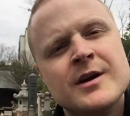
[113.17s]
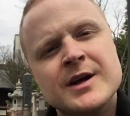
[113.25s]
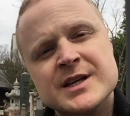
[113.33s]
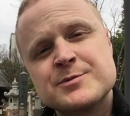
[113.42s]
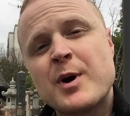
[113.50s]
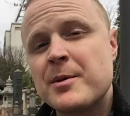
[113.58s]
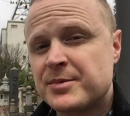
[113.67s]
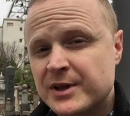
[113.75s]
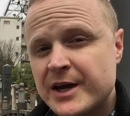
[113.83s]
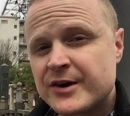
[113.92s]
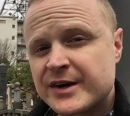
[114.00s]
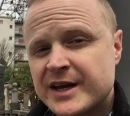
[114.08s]
Its
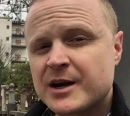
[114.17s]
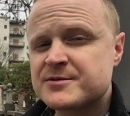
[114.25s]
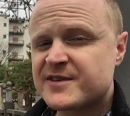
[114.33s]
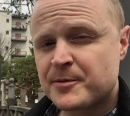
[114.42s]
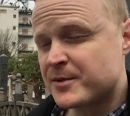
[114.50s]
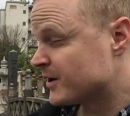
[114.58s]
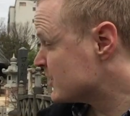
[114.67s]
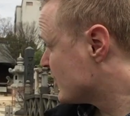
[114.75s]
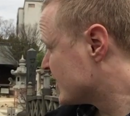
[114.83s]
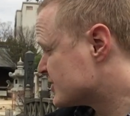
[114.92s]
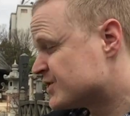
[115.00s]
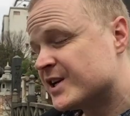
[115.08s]
popularity comes from the
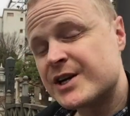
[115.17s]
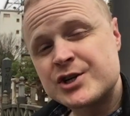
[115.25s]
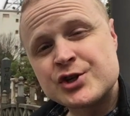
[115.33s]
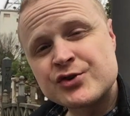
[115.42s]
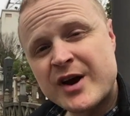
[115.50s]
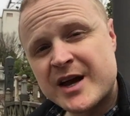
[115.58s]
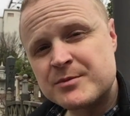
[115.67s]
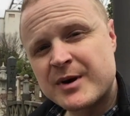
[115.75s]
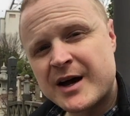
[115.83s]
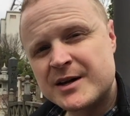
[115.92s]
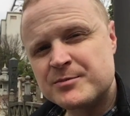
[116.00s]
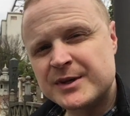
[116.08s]
Yoshida Shrine
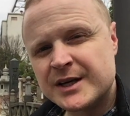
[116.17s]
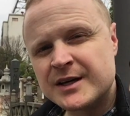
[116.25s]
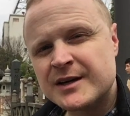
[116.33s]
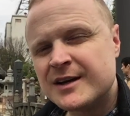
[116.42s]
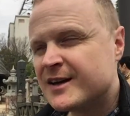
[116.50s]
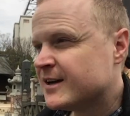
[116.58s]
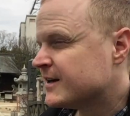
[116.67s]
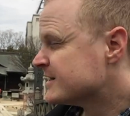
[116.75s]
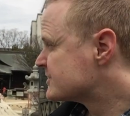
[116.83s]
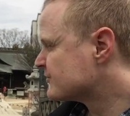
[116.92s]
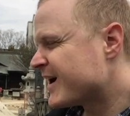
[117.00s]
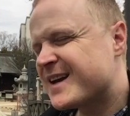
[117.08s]
behind me.
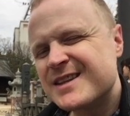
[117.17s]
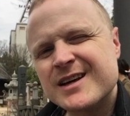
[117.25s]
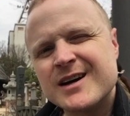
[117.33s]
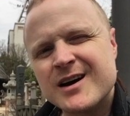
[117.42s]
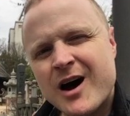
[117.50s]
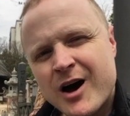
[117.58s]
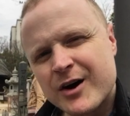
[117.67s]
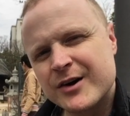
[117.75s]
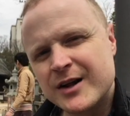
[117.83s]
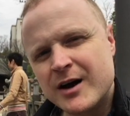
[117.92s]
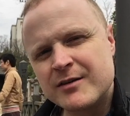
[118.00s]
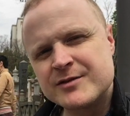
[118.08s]
It's right in the
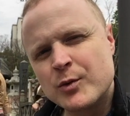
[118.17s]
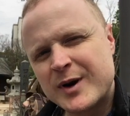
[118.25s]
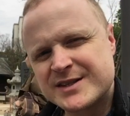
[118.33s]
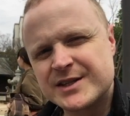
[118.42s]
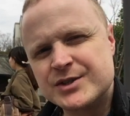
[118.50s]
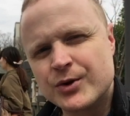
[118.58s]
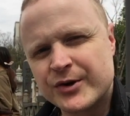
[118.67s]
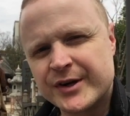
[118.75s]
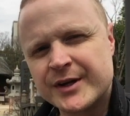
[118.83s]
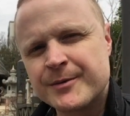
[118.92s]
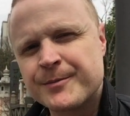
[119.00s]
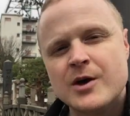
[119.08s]
heart of Nawate
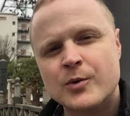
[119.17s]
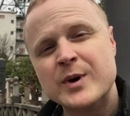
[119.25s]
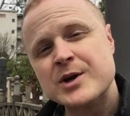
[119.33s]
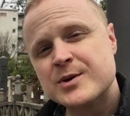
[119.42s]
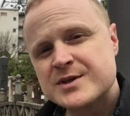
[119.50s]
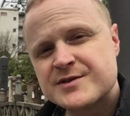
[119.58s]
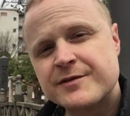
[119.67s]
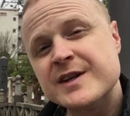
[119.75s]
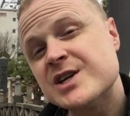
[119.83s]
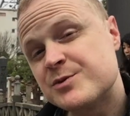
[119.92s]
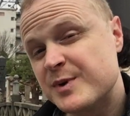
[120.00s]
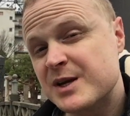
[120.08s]
Dori. When it was
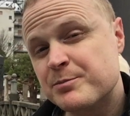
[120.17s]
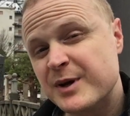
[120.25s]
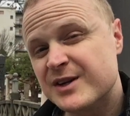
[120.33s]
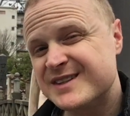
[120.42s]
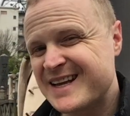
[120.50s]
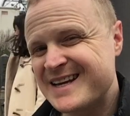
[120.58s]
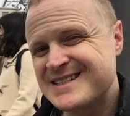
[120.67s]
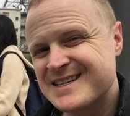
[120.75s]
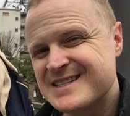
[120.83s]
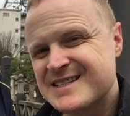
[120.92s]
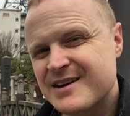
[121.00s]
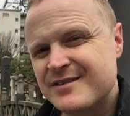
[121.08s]
finished being built in
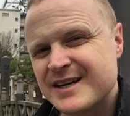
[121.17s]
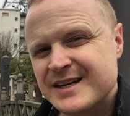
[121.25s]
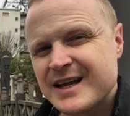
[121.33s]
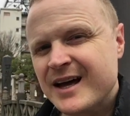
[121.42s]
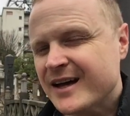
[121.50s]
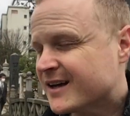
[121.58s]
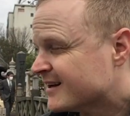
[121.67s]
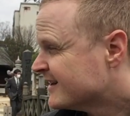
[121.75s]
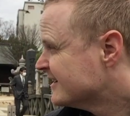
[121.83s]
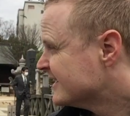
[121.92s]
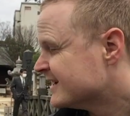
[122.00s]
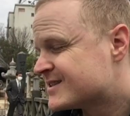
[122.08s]
1879,
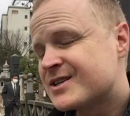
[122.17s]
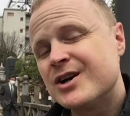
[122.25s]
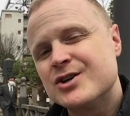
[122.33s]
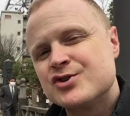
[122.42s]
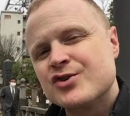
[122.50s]
it started